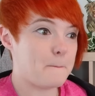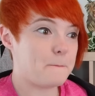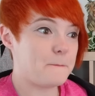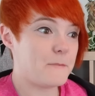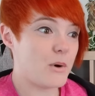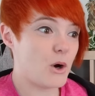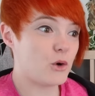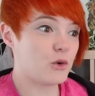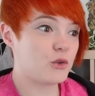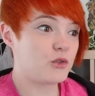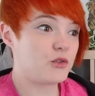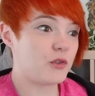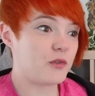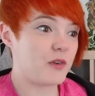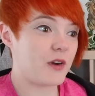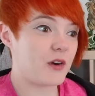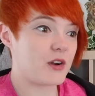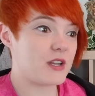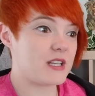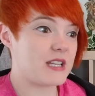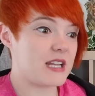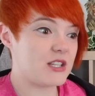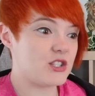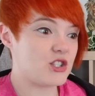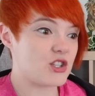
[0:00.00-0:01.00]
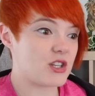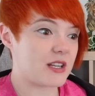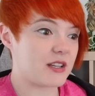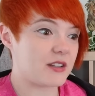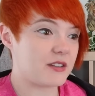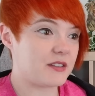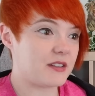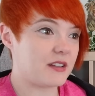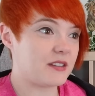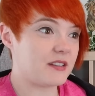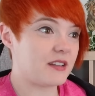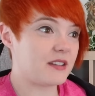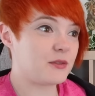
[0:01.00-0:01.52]
But also very
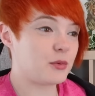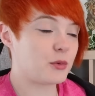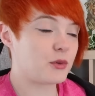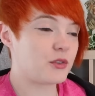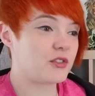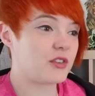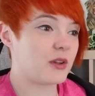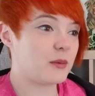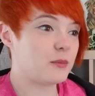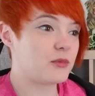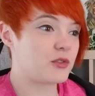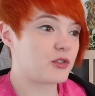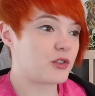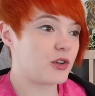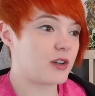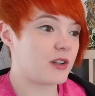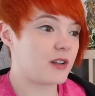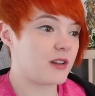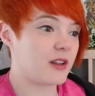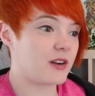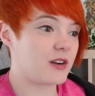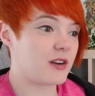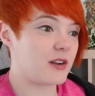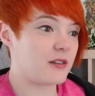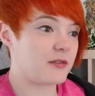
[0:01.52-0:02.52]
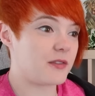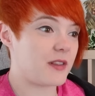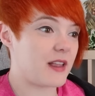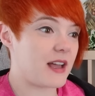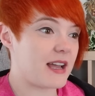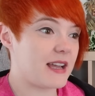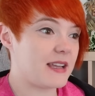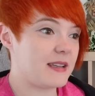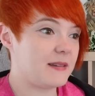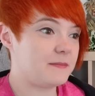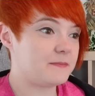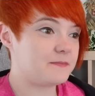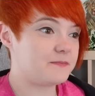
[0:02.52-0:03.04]
dangerous. Is this where Zim's gonna learn to
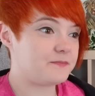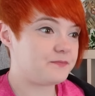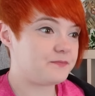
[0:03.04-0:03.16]
fly?